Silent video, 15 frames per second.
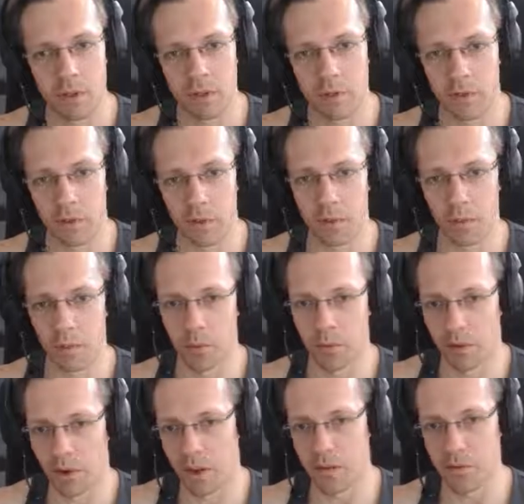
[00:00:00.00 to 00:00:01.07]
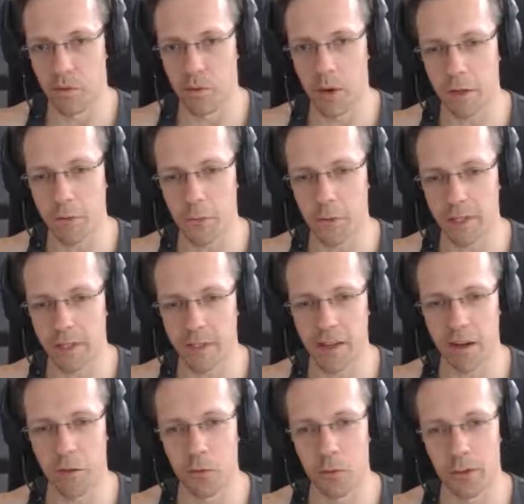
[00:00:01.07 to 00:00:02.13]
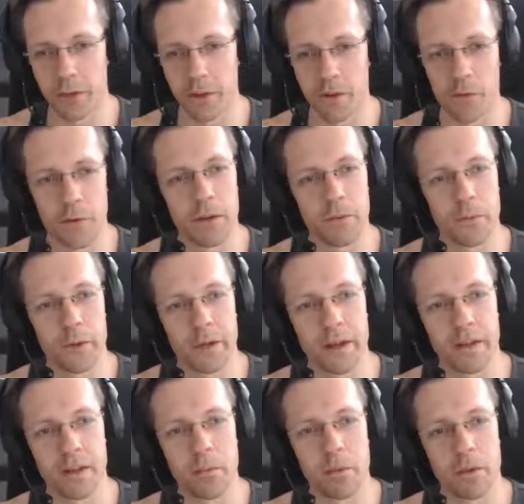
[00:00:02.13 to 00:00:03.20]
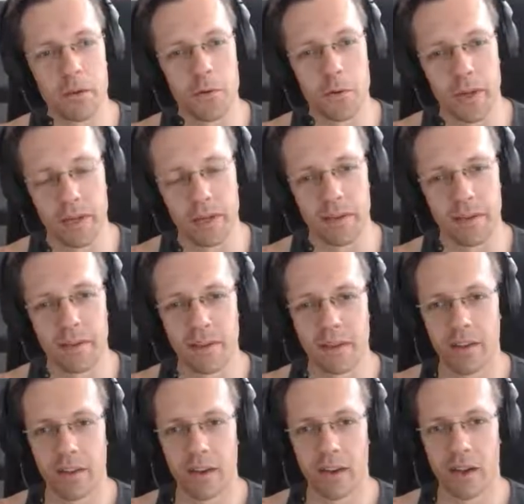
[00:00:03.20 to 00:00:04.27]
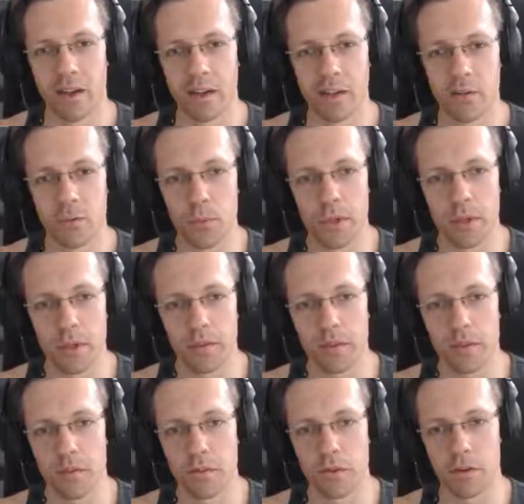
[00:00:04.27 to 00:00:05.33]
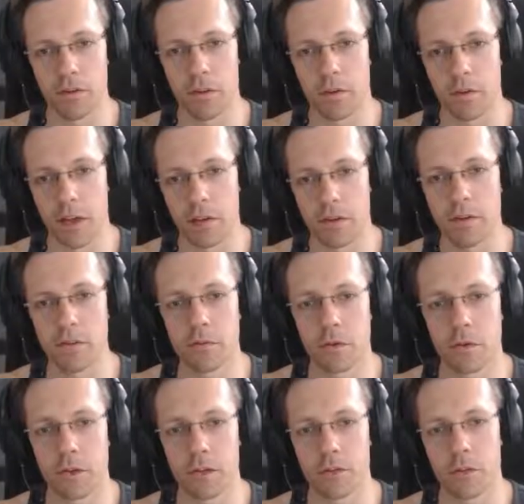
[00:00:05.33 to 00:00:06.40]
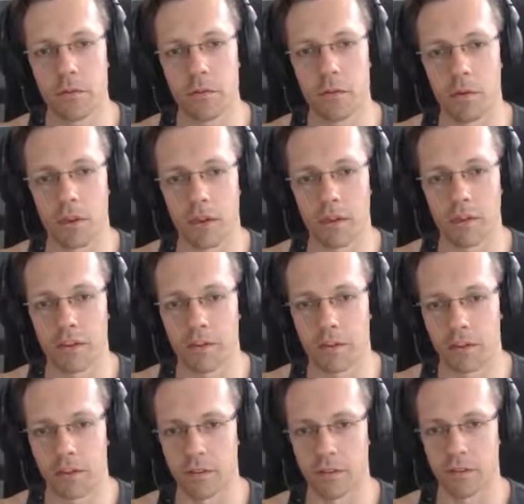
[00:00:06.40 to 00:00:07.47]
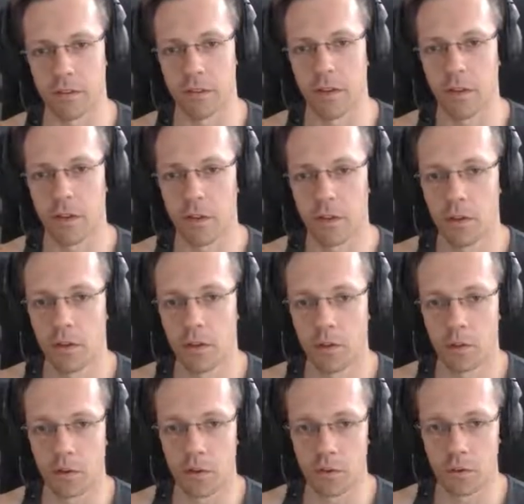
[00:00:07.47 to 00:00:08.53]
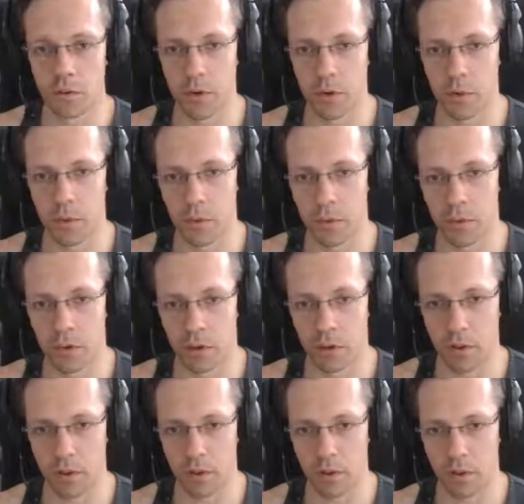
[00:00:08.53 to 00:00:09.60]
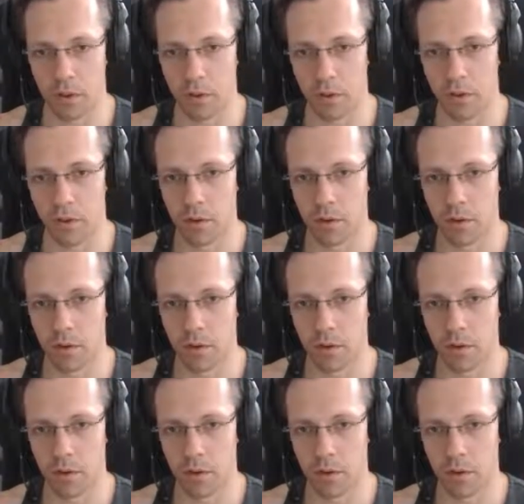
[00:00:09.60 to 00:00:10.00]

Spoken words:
So I have a red week, a yellow week, a green week, and a blue week. And each week is a different variation for each of those exercises. The first row is the,